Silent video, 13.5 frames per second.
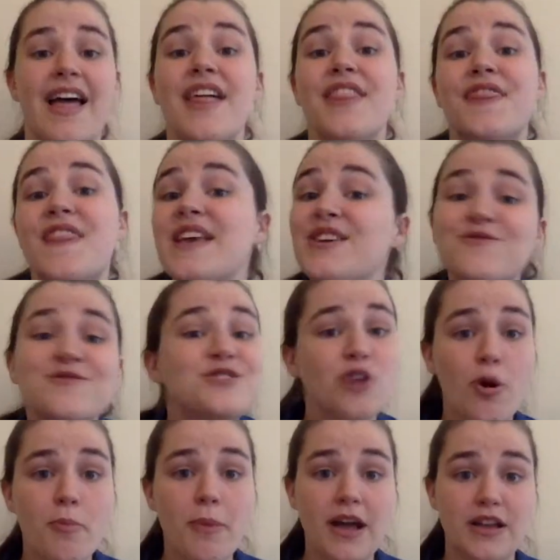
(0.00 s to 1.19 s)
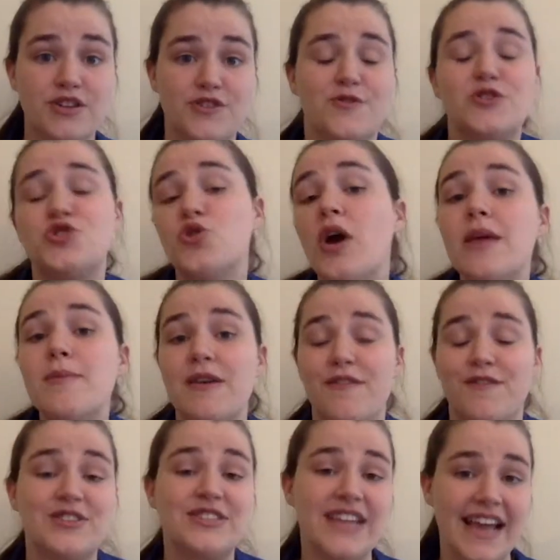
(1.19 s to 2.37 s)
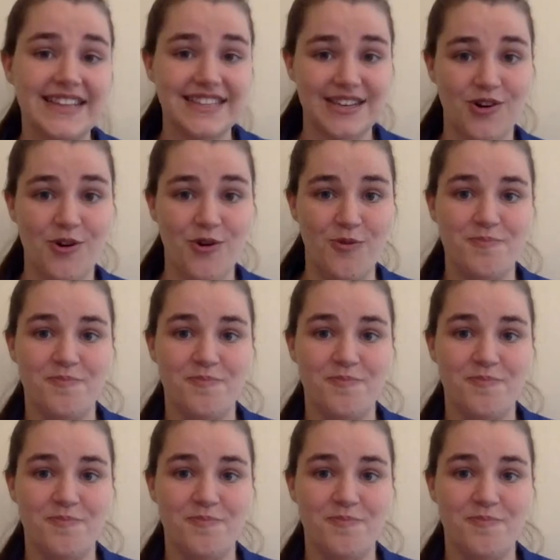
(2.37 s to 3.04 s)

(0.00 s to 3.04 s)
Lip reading: Thank you so much for joining me for Science at Home.